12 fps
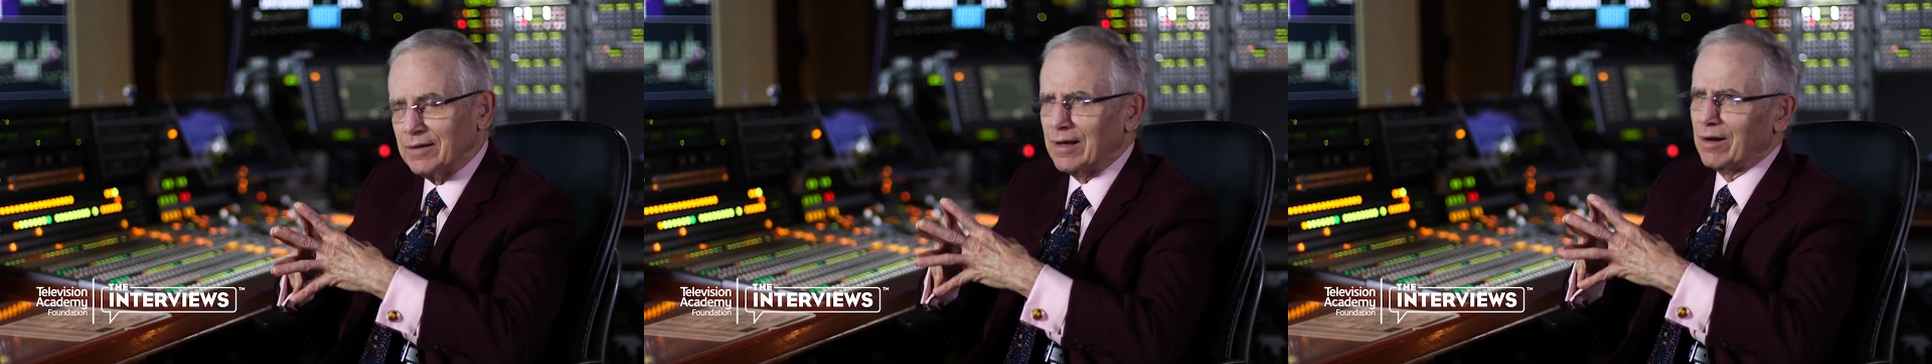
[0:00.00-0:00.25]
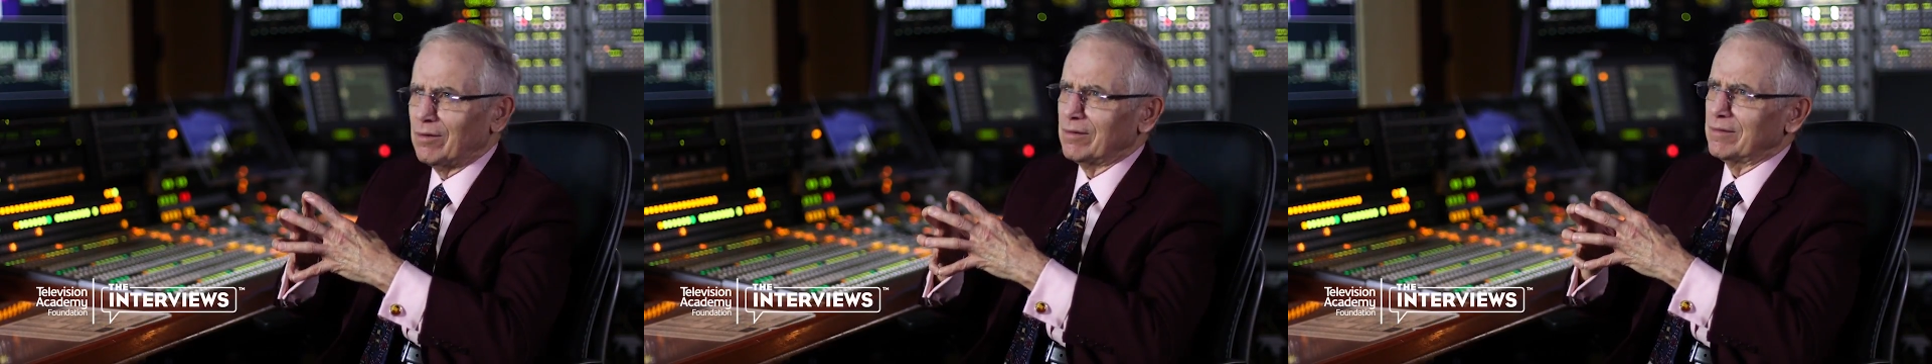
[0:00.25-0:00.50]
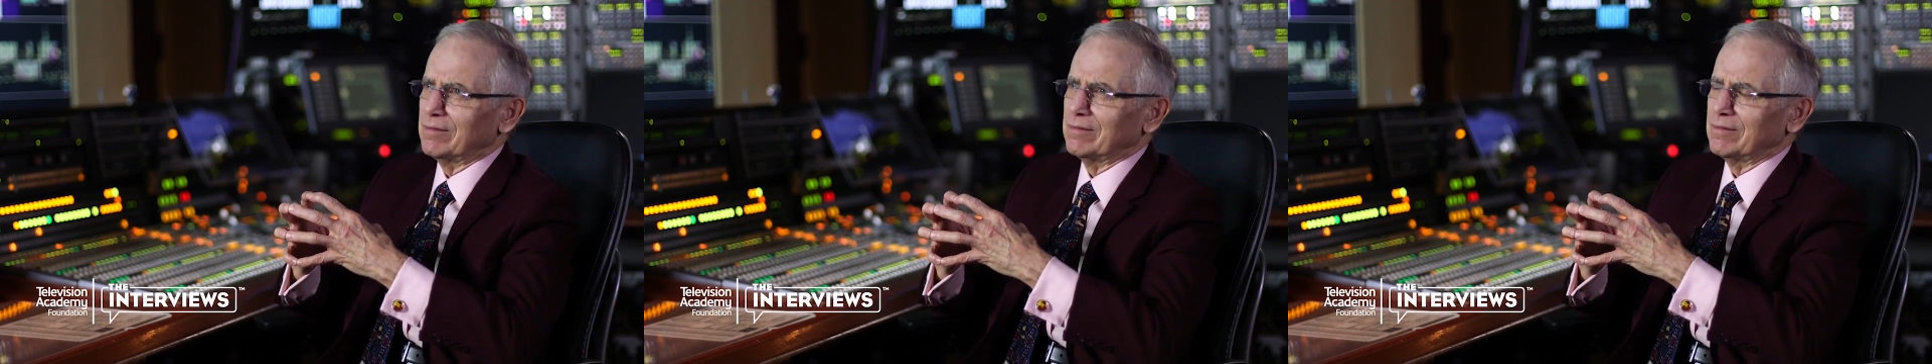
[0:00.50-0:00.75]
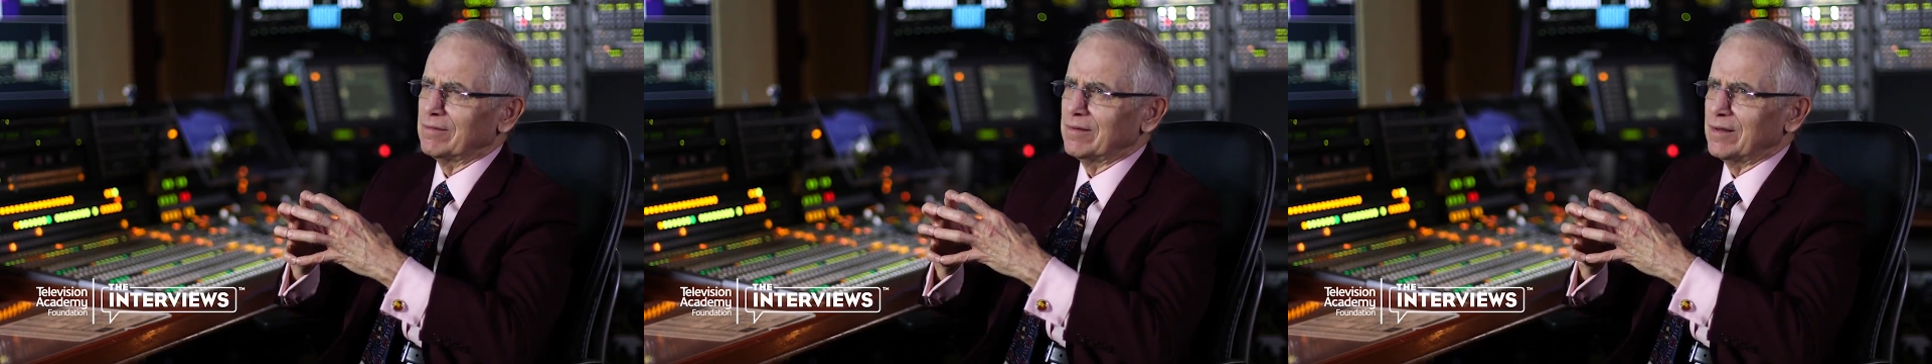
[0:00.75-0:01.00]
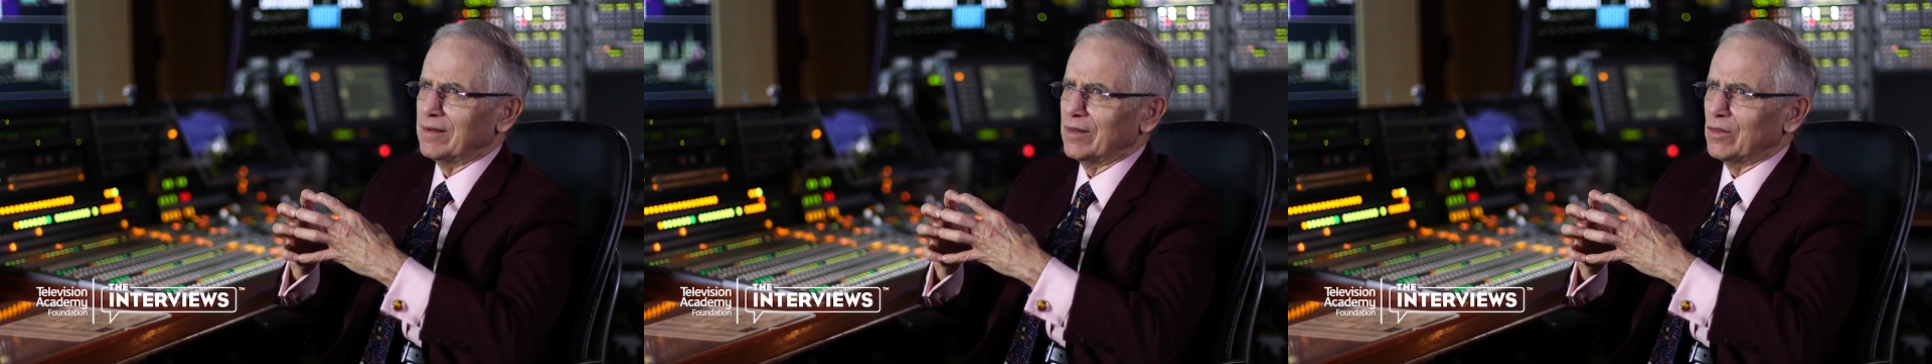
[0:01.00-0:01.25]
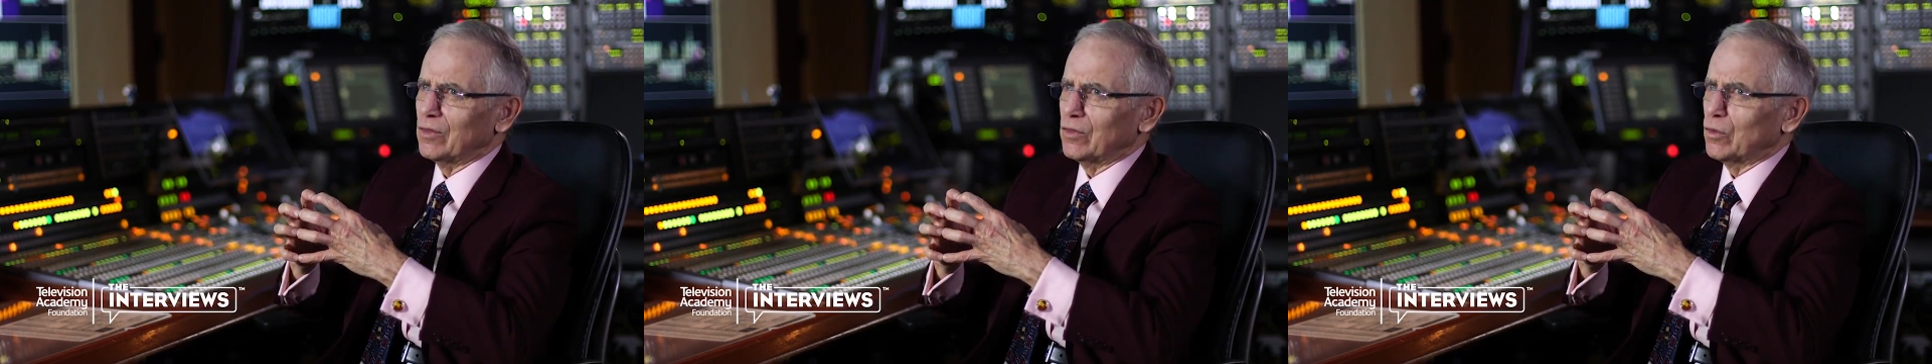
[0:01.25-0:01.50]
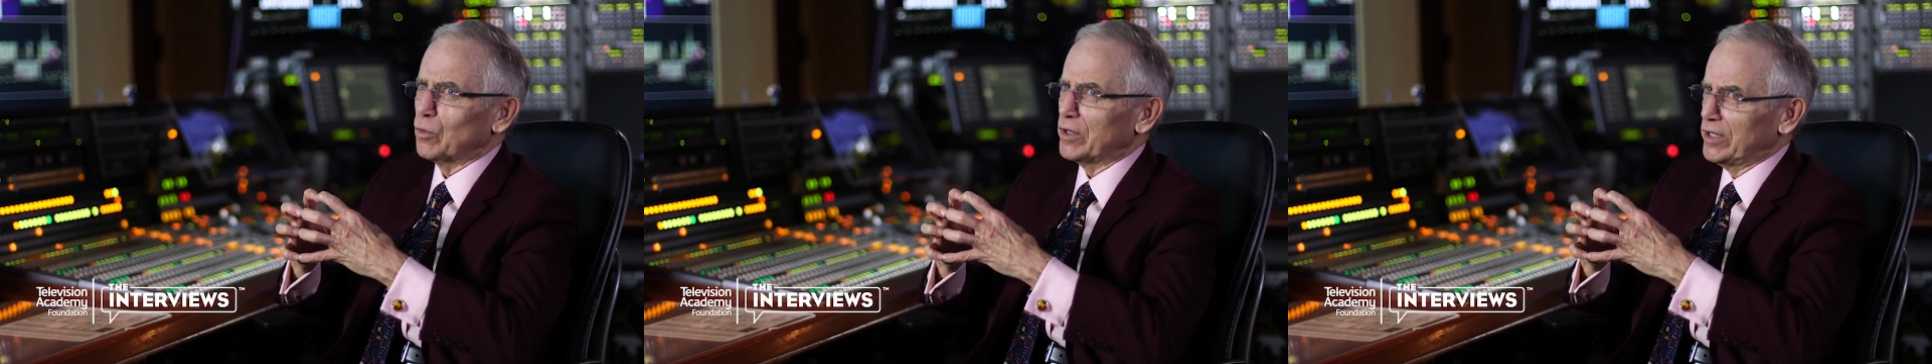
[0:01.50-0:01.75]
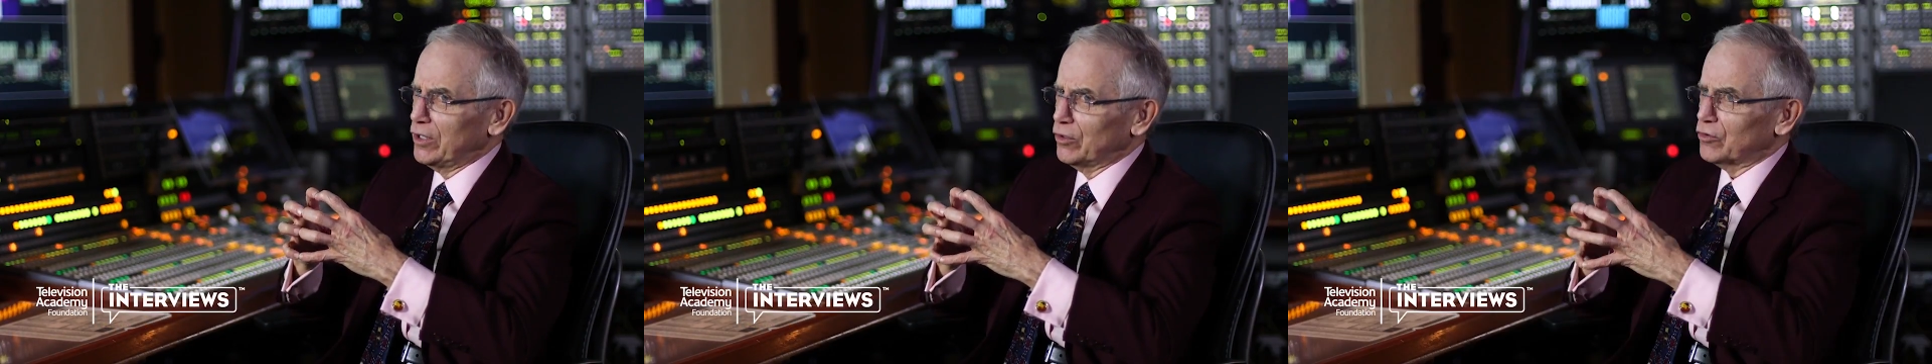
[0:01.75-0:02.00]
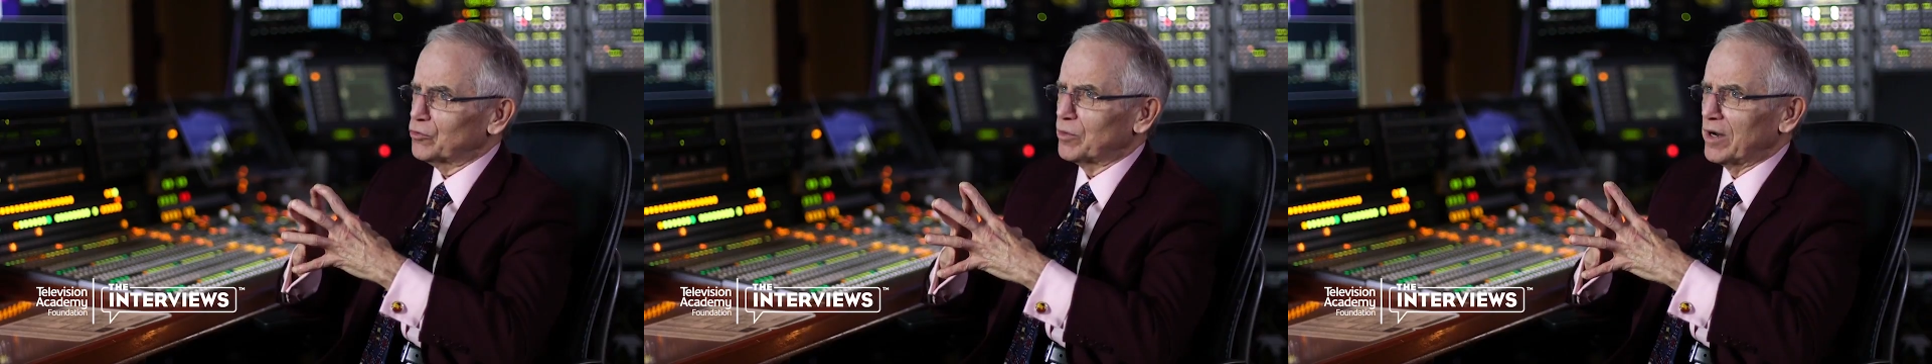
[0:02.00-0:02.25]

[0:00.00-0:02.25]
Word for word: Now, there were years